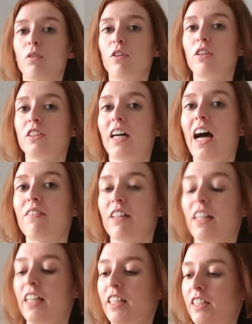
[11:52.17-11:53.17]
because I
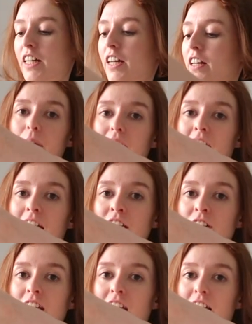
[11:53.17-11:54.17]
haven't cleaned it. But
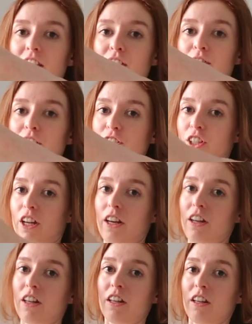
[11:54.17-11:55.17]
can you get the vision?
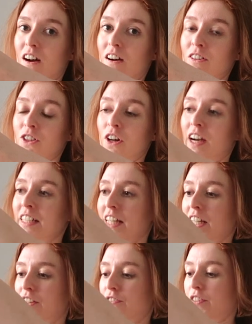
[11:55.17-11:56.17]
I'll try and
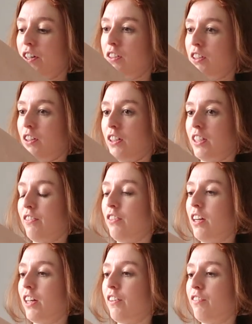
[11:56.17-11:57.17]
take a photo because I
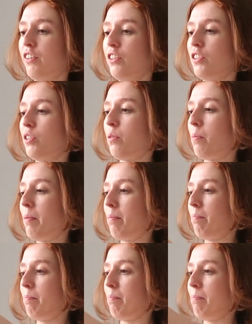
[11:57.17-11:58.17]
feel like a photo will make
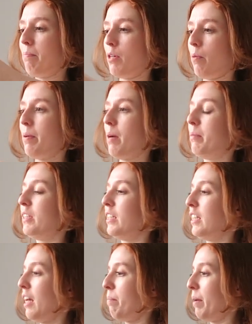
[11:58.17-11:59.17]
you'll be able to
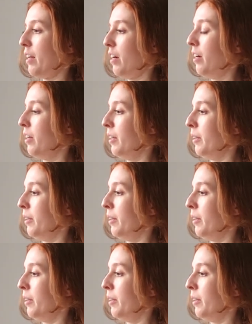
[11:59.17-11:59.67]
see it better.